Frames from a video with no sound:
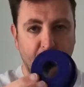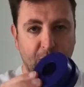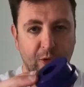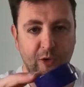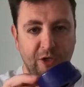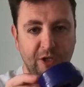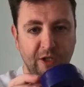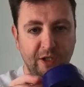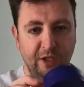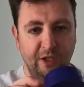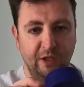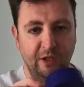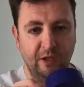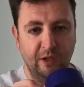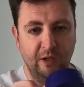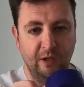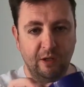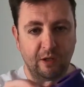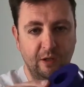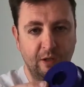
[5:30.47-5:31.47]
bushes.
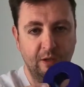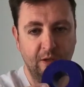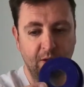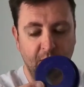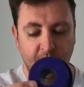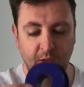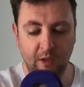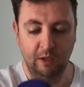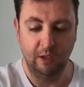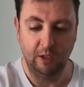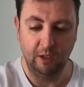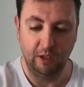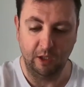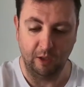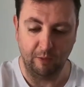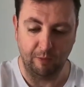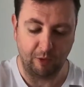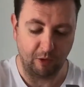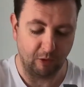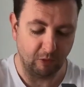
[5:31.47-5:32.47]

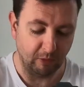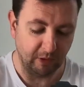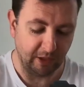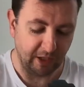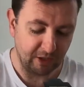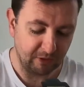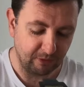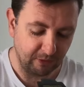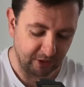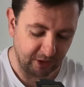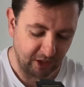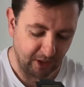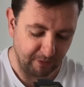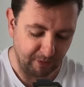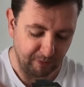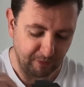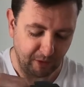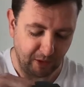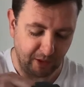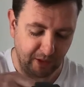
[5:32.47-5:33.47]
You can probably guess what's
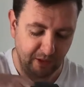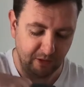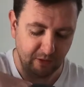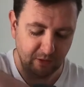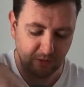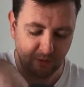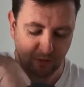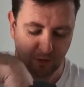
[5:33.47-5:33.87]
coming by now.